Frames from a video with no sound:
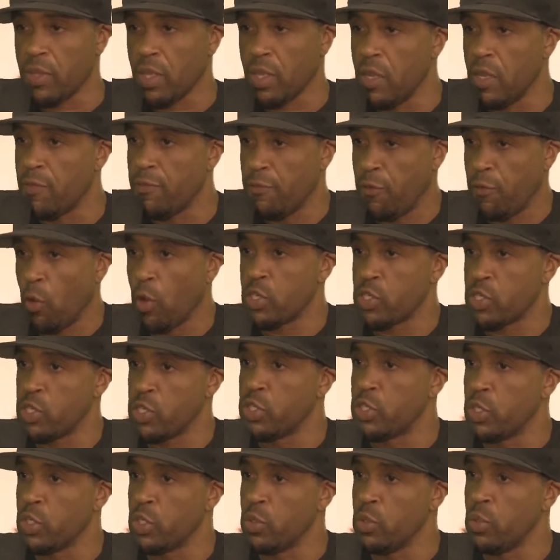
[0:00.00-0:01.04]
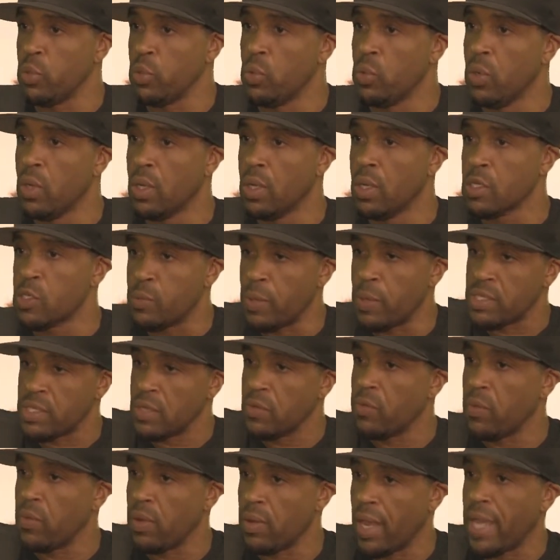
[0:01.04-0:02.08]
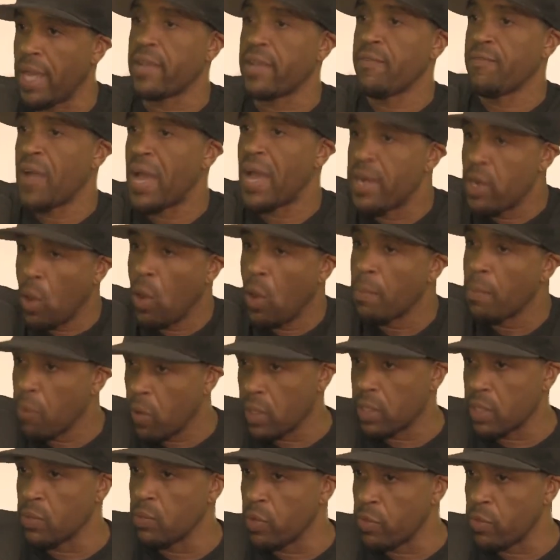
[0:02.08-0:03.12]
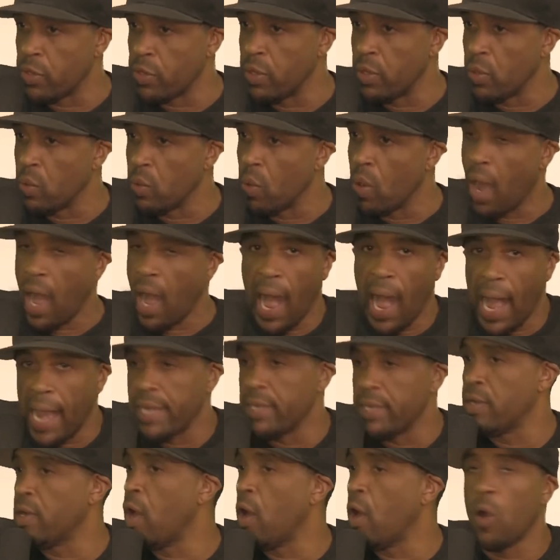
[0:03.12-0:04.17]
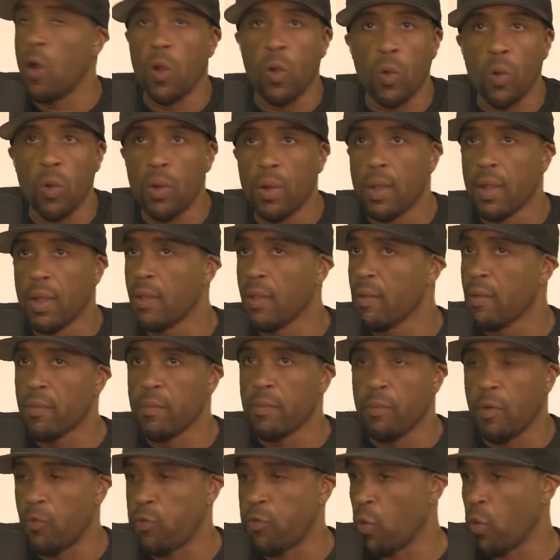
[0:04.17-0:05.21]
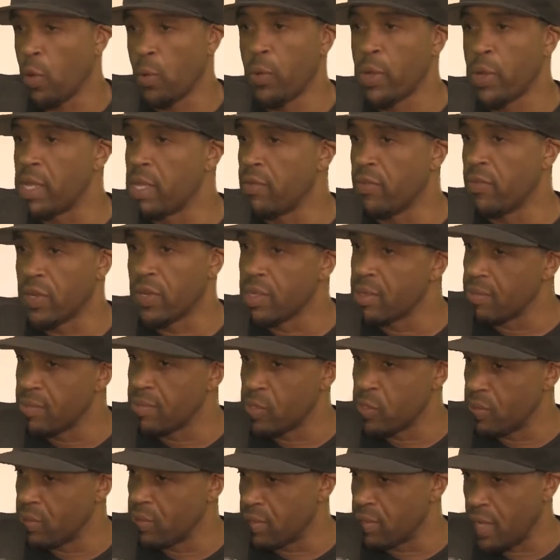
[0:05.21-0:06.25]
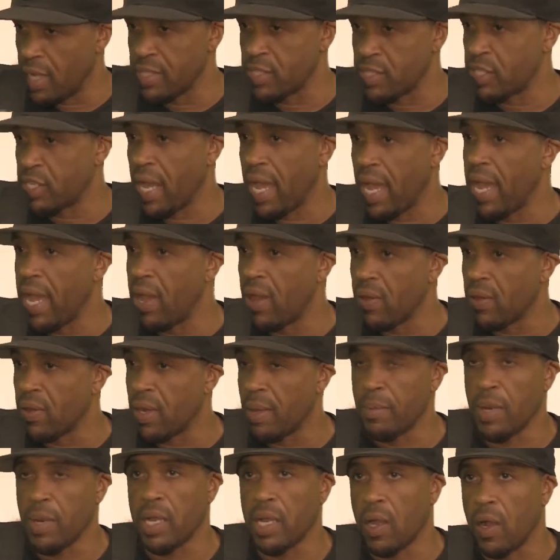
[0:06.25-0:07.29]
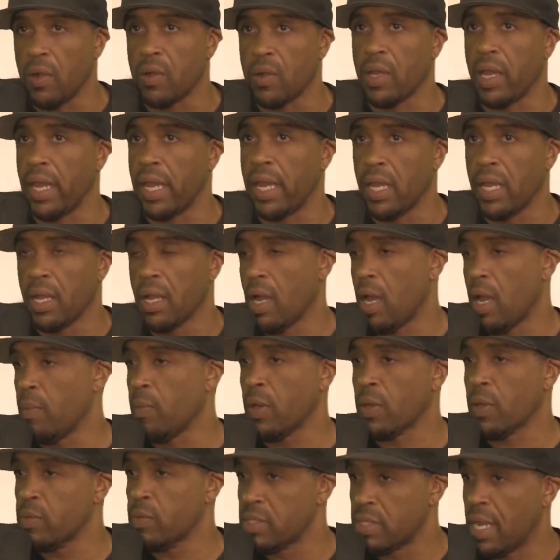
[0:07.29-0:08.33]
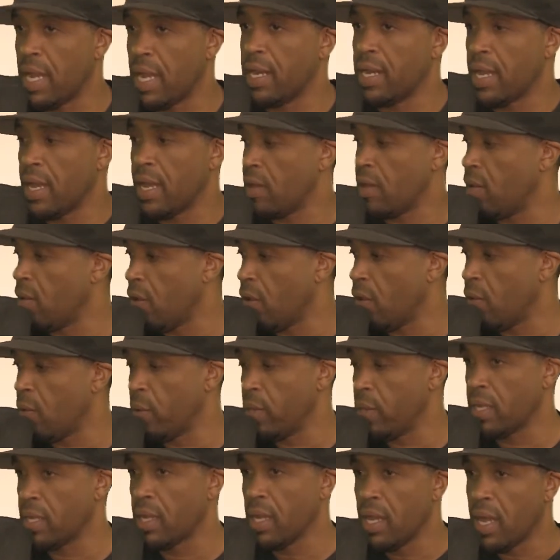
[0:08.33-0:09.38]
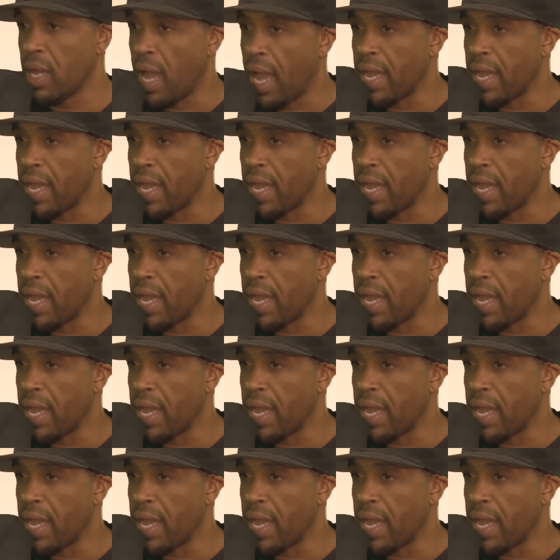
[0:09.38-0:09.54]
it forces you, especially like if I know I'm working with you, I know before we even touch down, I'm like, okay, I'm working with Johnny out all week.